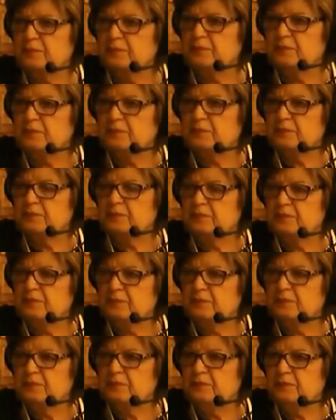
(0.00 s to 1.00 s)

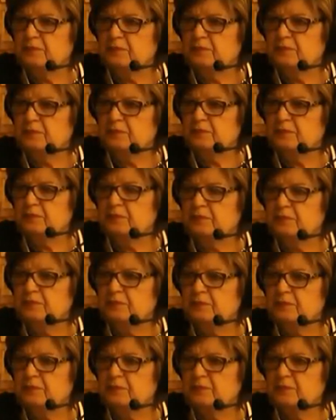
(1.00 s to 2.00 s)

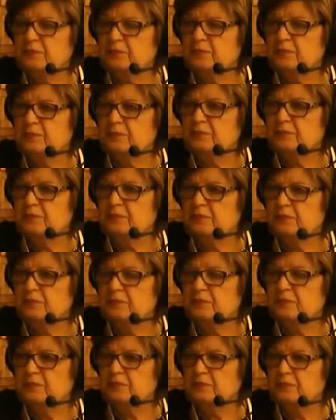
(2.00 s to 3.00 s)

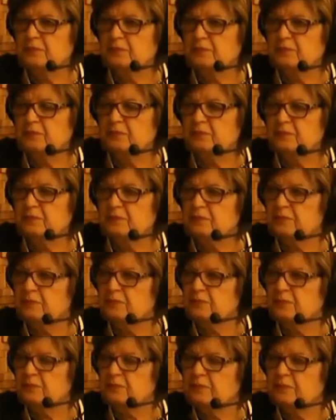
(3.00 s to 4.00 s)

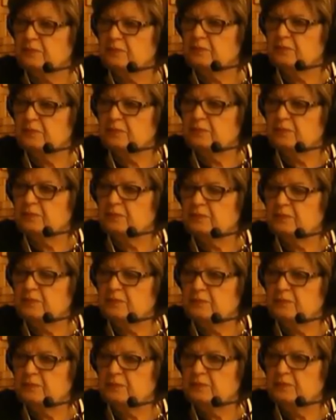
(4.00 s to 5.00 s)

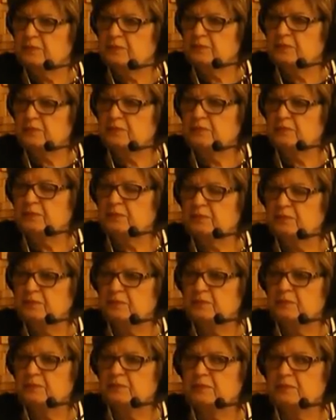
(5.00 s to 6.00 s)

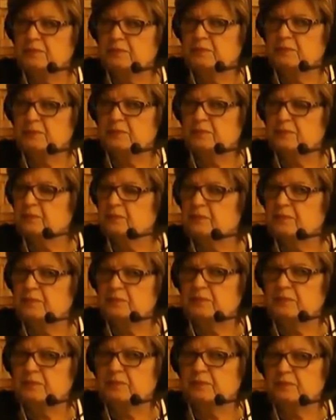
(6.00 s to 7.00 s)

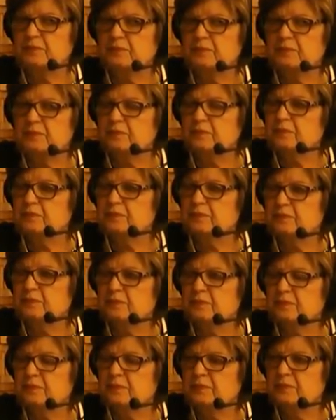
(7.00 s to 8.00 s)
This person isn't speaking.